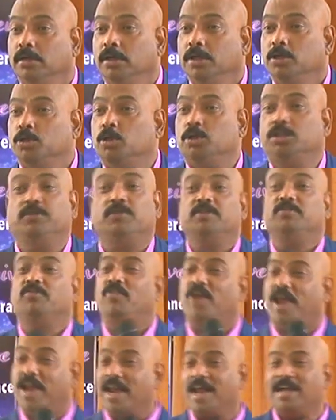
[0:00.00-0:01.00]
So she was
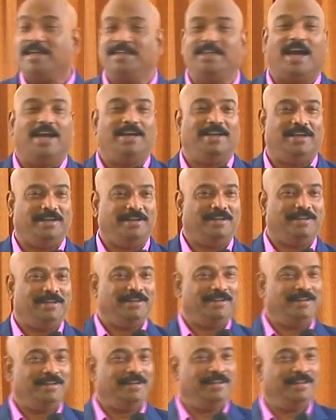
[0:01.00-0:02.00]
very excited.
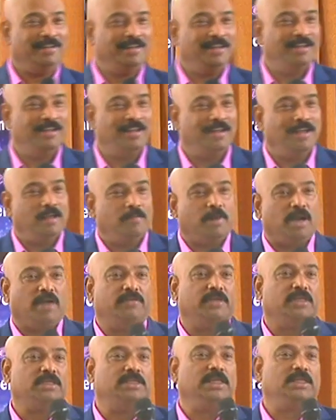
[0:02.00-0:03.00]
But
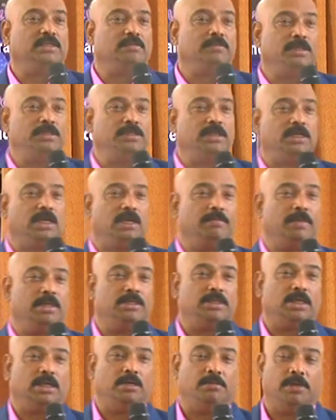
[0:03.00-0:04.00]
after six months, she came
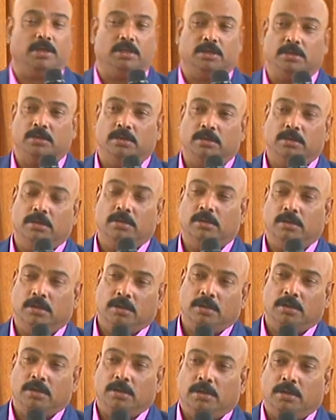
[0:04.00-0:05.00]
and said, Brother,
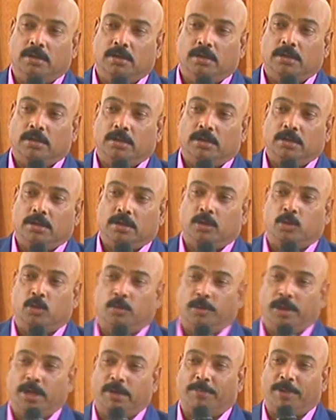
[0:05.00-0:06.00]

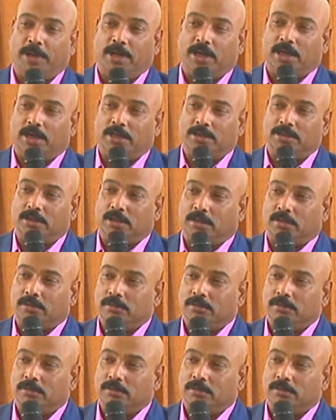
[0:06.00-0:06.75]
too many peninas here.